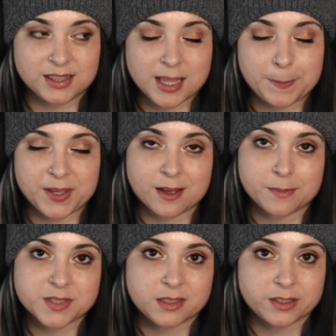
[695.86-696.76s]
it
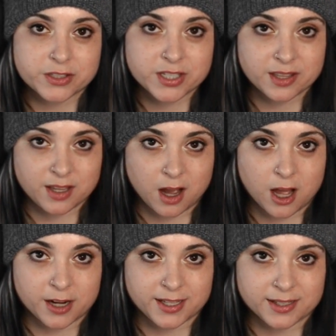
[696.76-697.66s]
becomes clear to the
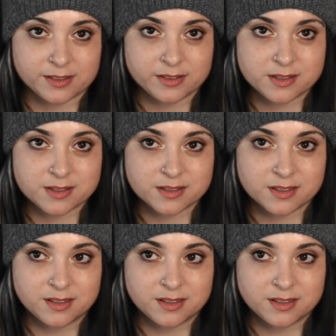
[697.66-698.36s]
audience